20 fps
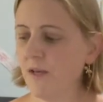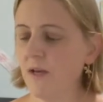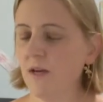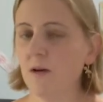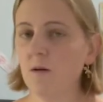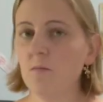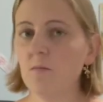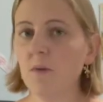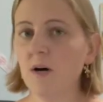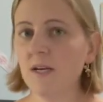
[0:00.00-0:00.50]

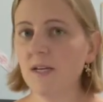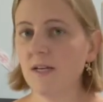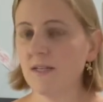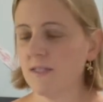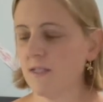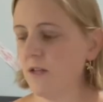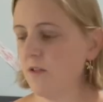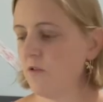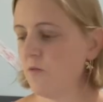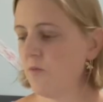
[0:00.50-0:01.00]
Money is
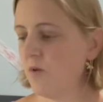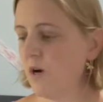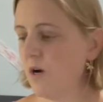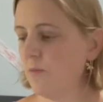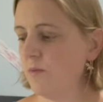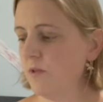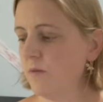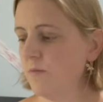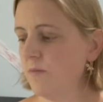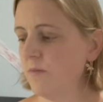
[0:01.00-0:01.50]
another
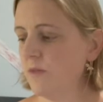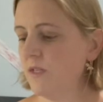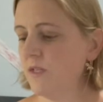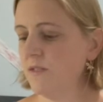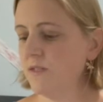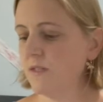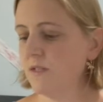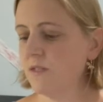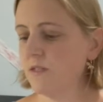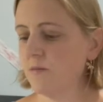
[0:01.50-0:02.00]
problem. These
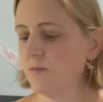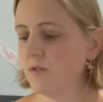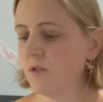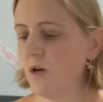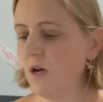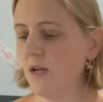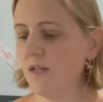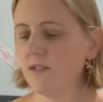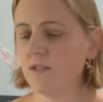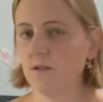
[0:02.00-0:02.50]
systems
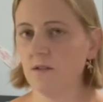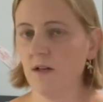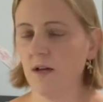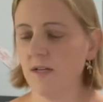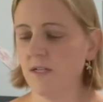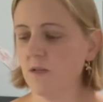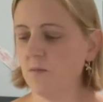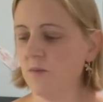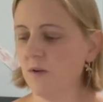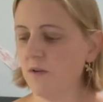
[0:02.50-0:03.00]
cost a lot
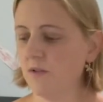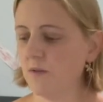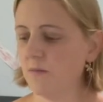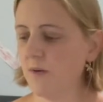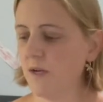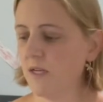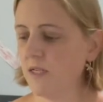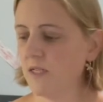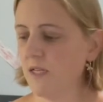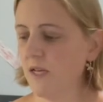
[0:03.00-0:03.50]
to build and
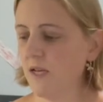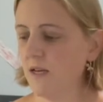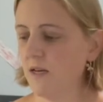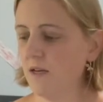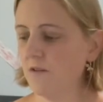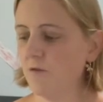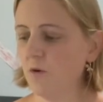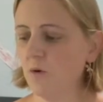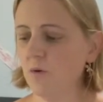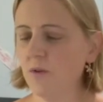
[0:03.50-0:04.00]
maintain.
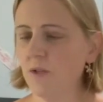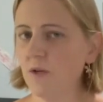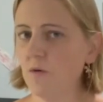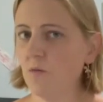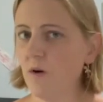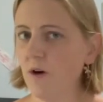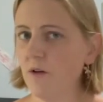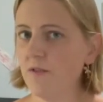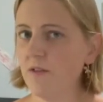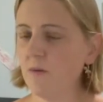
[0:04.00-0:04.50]
If only
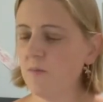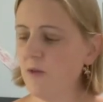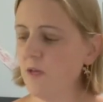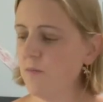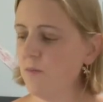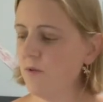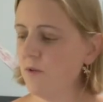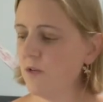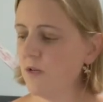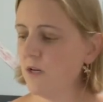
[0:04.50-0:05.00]
wealthy
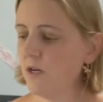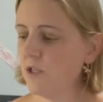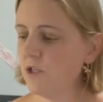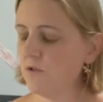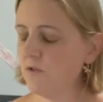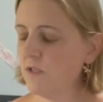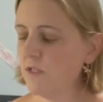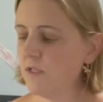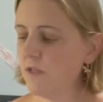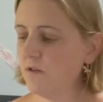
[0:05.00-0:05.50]
people in
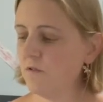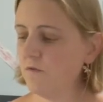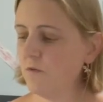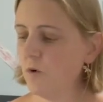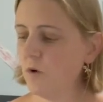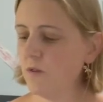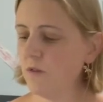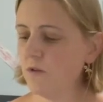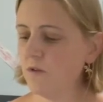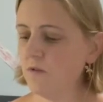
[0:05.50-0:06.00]
countries can
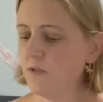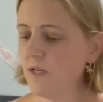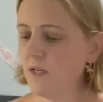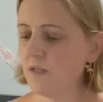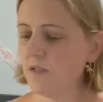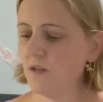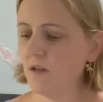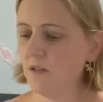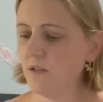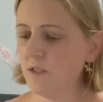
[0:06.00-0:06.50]
afford the new
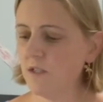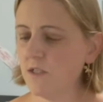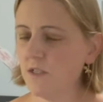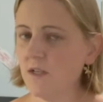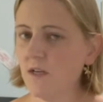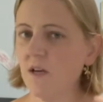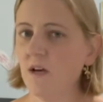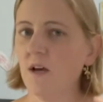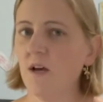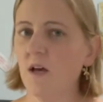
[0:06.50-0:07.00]
technology,
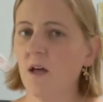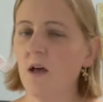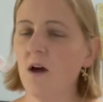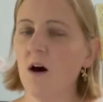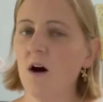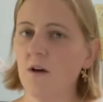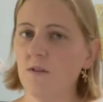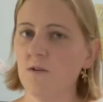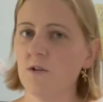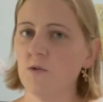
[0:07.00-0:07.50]

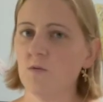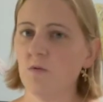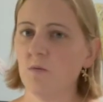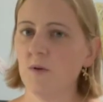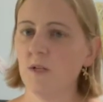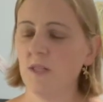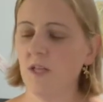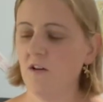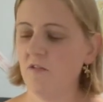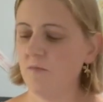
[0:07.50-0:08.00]
others will
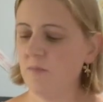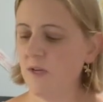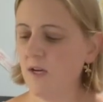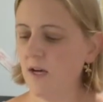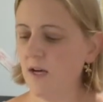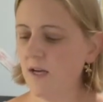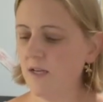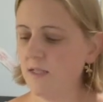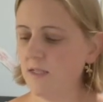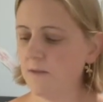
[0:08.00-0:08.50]
be left
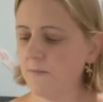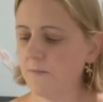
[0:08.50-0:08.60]
behind.